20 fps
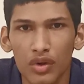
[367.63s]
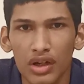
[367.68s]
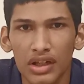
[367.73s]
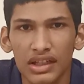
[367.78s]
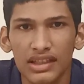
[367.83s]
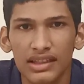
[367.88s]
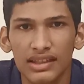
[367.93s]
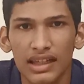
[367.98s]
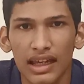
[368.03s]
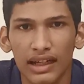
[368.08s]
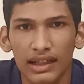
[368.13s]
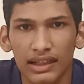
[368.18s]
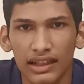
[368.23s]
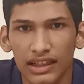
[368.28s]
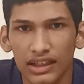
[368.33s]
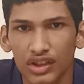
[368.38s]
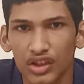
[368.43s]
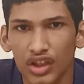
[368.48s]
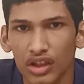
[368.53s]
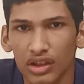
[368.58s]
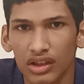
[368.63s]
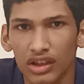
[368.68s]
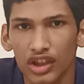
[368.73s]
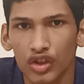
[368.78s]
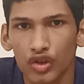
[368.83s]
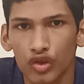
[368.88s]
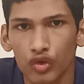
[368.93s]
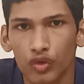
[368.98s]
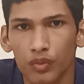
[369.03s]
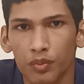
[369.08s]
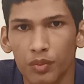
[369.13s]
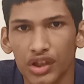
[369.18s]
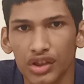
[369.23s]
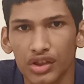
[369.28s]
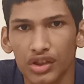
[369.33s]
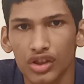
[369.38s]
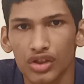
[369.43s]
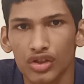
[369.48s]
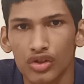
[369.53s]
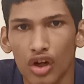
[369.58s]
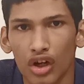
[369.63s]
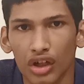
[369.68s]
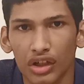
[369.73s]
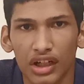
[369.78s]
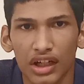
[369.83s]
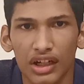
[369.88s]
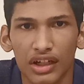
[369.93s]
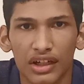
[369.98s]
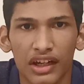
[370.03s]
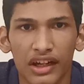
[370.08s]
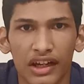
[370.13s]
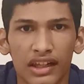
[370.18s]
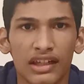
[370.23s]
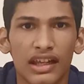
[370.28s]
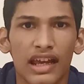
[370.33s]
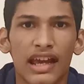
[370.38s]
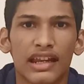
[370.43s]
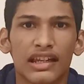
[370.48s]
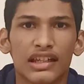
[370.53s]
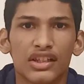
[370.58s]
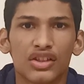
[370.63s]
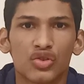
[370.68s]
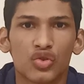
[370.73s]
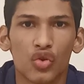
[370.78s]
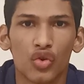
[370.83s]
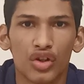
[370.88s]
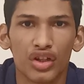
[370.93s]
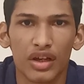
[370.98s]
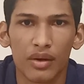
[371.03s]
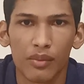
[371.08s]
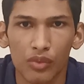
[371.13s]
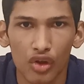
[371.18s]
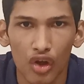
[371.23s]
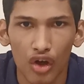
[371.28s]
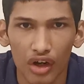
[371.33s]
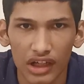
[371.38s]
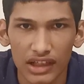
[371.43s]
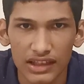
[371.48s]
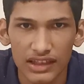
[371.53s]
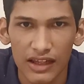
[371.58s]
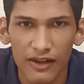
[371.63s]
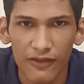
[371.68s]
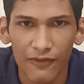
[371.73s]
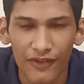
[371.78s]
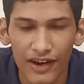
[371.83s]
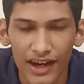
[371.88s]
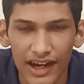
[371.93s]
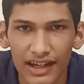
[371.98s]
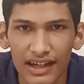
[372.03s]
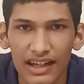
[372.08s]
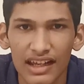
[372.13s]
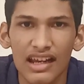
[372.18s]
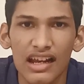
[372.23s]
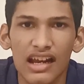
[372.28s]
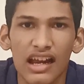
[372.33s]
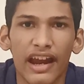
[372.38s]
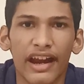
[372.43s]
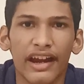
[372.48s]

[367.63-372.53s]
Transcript: one is that this toothpaste does not contain any sodium lauryl sulfate,